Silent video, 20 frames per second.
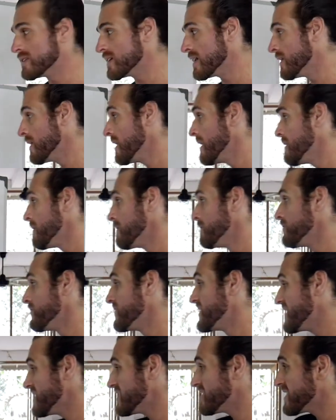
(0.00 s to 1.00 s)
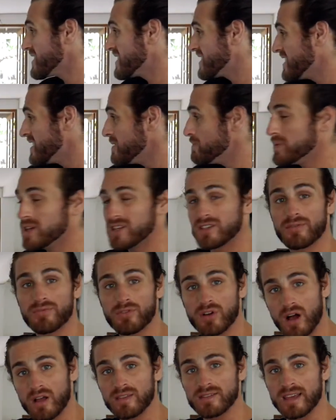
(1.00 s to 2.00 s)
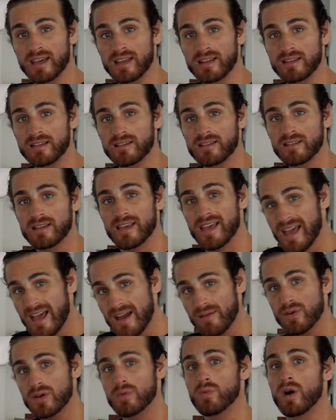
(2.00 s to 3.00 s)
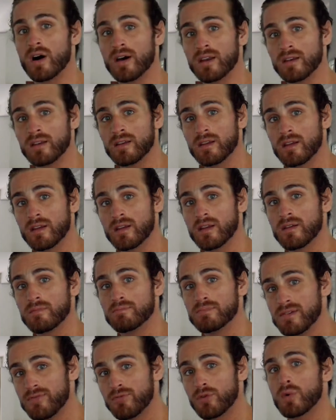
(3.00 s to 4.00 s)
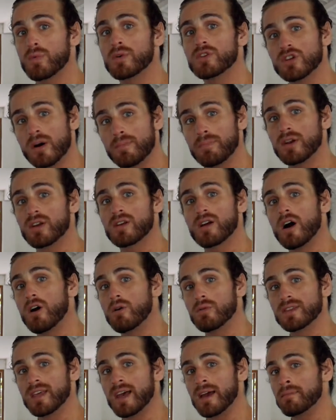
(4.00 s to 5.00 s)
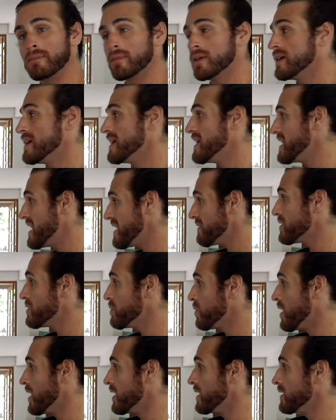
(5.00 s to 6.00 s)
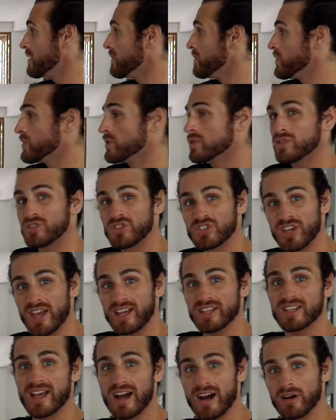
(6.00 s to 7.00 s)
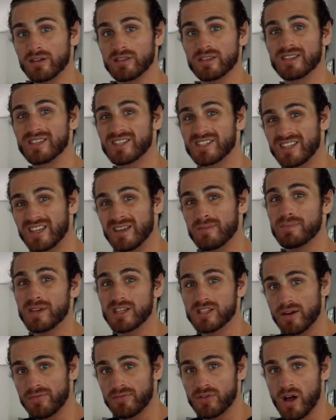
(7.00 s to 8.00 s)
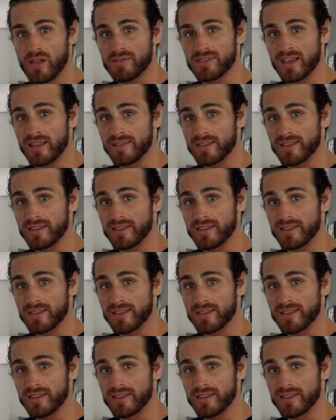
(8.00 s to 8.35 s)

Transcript: And this key piece of content, everyone, before we jump on a call with them, everyone checks out this key piece of content.